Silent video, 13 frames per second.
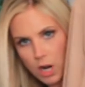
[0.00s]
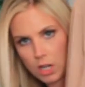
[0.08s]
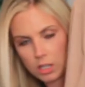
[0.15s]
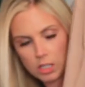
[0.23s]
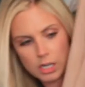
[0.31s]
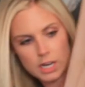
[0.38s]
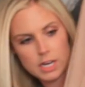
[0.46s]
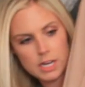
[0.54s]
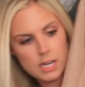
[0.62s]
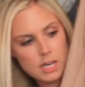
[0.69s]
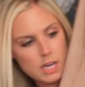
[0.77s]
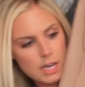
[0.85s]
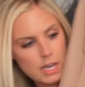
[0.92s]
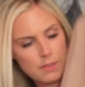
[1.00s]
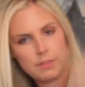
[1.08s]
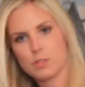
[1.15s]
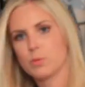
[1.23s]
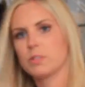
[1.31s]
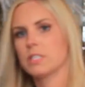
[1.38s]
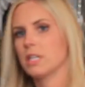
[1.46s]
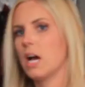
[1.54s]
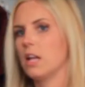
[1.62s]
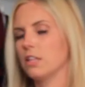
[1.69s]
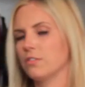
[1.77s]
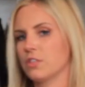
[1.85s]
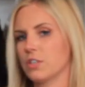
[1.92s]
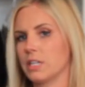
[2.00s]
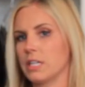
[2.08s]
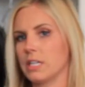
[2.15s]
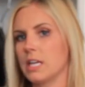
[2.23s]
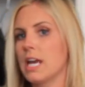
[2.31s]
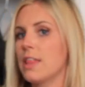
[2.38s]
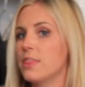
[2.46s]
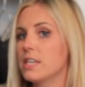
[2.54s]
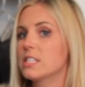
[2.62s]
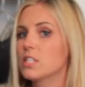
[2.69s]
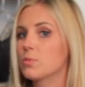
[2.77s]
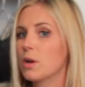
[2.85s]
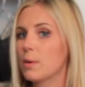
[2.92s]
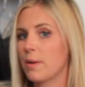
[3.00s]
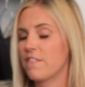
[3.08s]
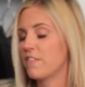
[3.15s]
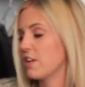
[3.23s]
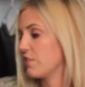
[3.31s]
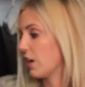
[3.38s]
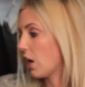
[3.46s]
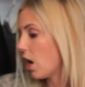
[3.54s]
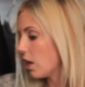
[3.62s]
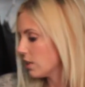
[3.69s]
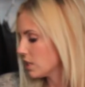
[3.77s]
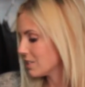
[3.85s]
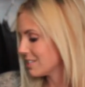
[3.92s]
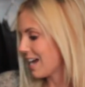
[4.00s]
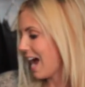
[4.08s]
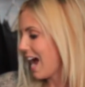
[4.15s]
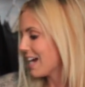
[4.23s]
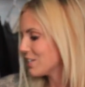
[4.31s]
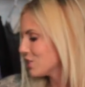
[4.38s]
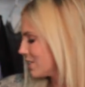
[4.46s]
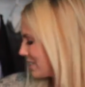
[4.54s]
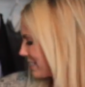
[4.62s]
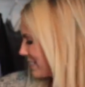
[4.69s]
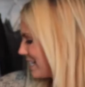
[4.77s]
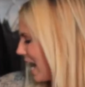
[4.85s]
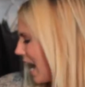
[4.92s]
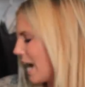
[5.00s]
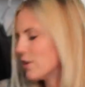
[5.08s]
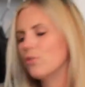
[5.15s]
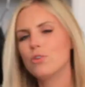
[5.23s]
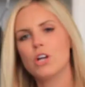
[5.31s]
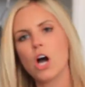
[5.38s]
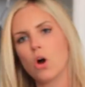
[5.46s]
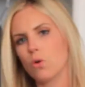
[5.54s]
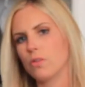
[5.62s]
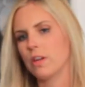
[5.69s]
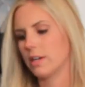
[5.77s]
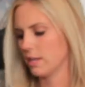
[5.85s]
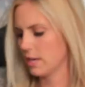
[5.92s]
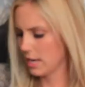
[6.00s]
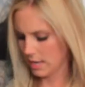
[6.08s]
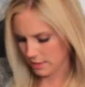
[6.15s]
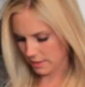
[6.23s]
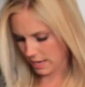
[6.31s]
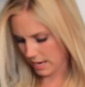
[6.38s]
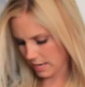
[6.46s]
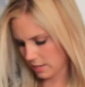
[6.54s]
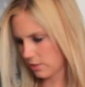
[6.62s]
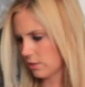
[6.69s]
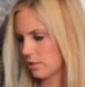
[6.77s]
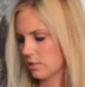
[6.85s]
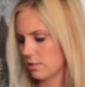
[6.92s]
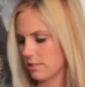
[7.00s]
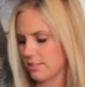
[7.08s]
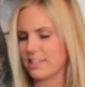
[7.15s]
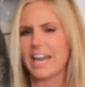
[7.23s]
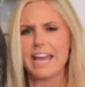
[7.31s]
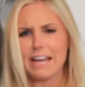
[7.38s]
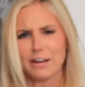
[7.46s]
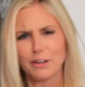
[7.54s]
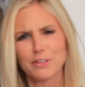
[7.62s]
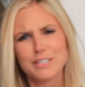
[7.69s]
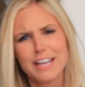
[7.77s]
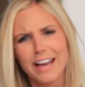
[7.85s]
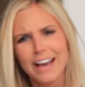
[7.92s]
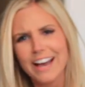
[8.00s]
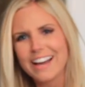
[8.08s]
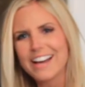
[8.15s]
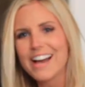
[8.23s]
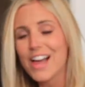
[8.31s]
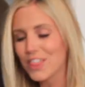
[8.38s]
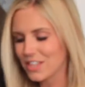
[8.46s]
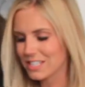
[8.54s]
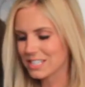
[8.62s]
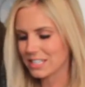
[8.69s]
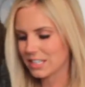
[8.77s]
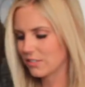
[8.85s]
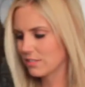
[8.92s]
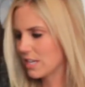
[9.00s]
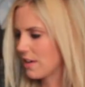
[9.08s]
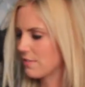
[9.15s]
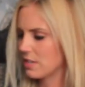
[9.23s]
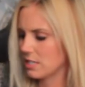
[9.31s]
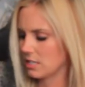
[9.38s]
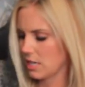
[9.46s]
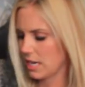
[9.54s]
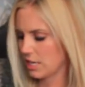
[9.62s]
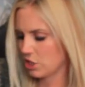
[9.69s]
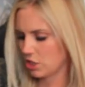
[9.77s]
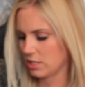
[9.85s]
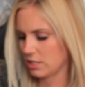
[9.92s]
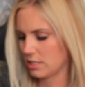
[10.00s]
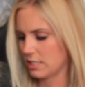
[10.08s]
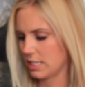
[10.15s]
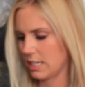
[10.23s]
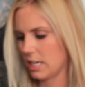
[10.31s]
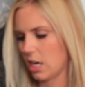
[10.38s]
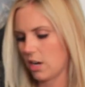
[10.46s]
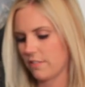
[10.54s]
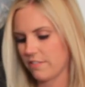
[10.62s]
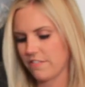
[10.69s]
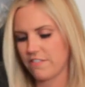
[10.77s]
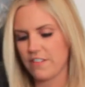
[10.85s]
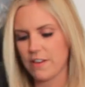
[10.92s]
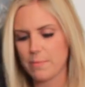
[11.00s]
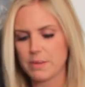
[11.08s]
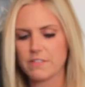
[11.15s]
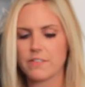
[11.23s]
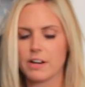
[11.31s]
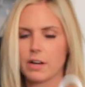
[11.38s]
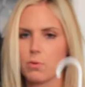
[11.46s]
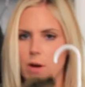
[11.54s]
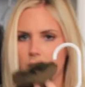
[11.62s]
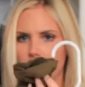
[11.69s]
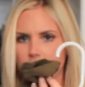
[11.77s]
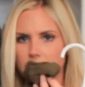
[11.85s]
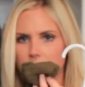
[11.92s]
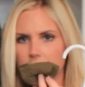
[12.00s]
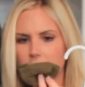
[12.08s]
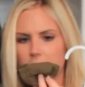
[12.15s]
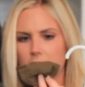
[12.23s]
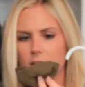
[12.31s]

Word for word: color and this one's an olive green. This is one of my favorite colors. I don't know, the handles, the sleeves on this, it just didn't fit me very well. Like